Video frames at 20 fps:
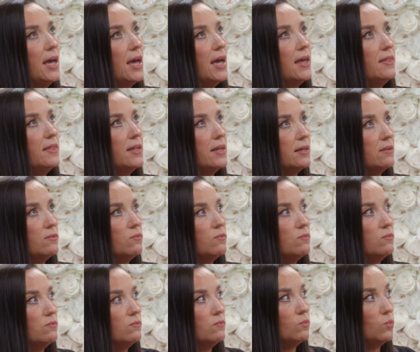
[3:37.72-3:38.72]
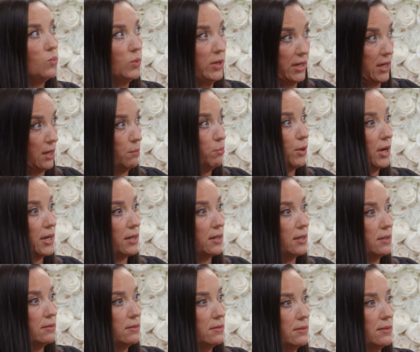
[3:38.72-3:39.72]
And then we get
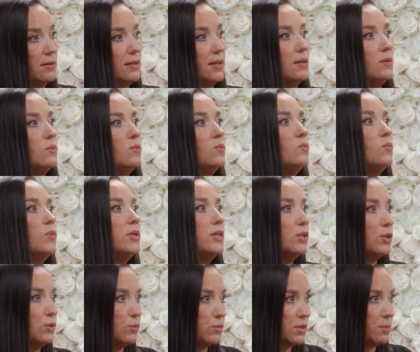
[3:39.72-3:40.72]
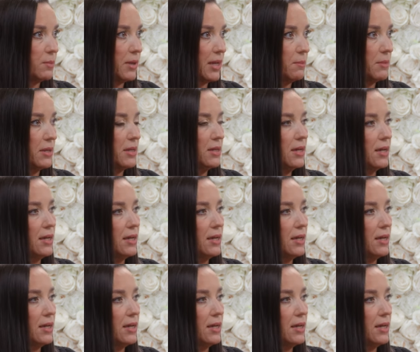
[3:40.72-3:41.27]
pregnant and we lose the baby.